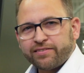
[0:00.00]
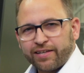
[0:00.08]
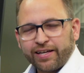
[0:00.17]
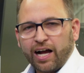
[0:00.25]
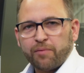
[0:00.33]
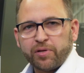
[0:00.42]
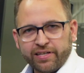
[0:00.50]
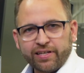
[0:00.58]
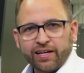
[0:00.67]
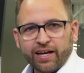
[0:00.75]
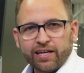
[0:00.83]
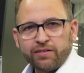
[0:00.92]
Each storage and
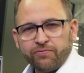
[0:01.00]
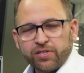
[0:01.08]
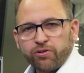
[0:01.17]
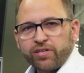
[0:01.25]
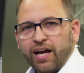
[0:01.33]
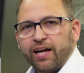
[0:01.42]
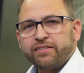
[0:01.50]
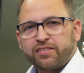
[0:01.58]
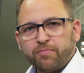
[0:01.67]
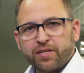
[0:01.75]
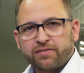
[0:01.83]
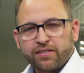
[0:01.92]
retrieval machine is
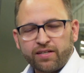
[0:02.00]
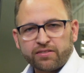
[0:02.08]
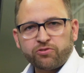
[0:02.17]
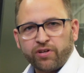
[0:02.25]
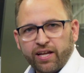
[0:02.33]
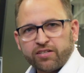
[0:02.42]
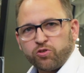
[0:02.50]
monitored by a